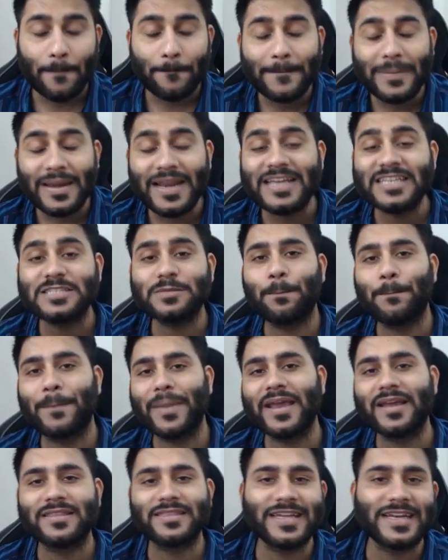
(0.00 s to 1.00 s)
Please
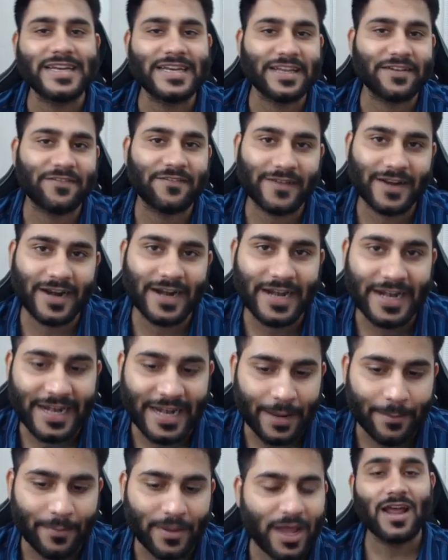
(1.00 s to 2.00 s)
pick the different
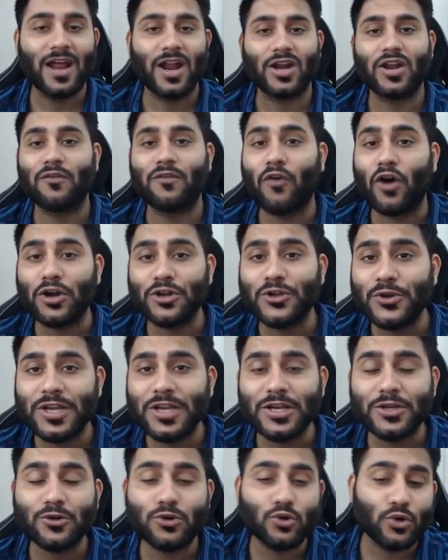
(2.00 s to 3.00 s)
name. Now, what you
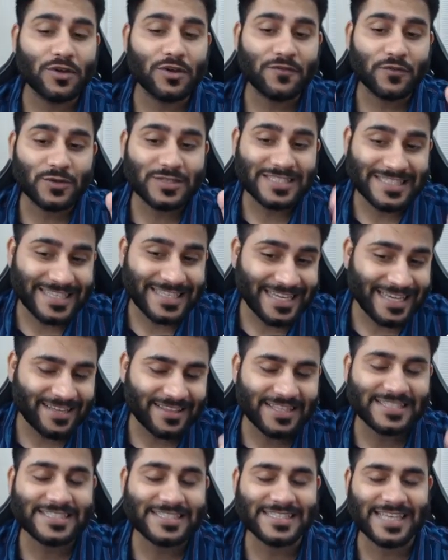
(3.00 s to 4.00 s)
need to do, if you see
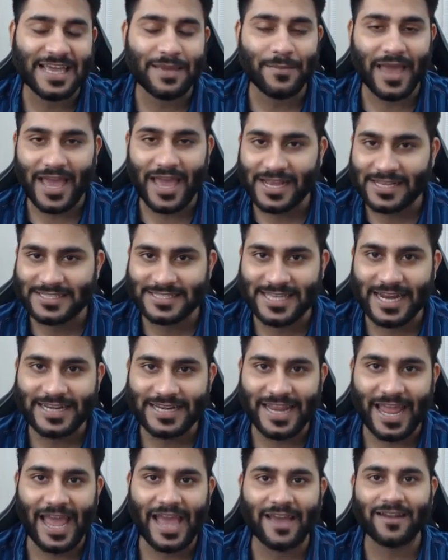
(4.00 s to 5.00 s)
the same
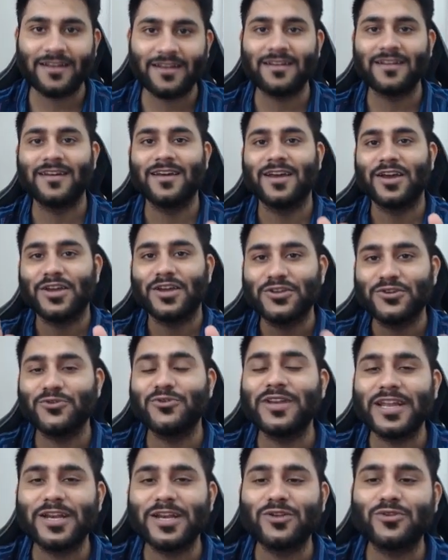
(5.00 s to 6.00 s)
exact error, you need